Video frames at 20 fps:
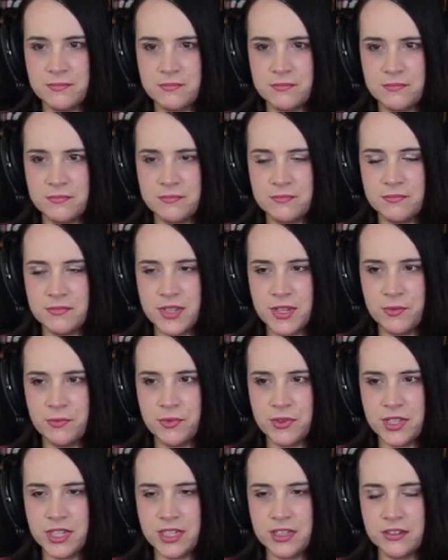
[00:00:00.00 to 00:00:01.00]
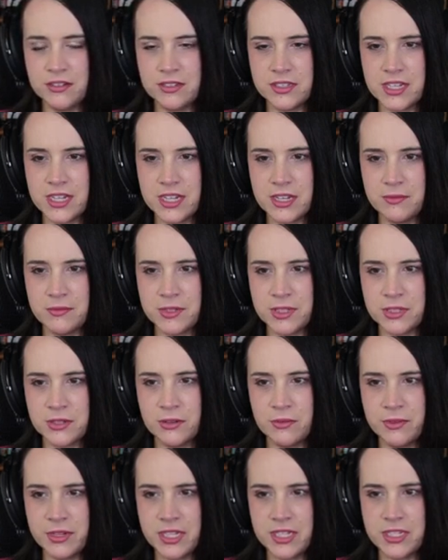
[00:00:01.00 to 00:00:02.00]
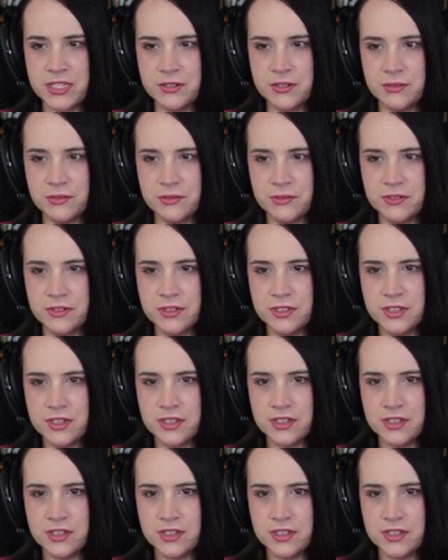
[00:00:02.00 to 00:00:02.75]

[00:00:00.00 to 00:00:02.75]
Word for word: Hmm, it really looked like it was going to.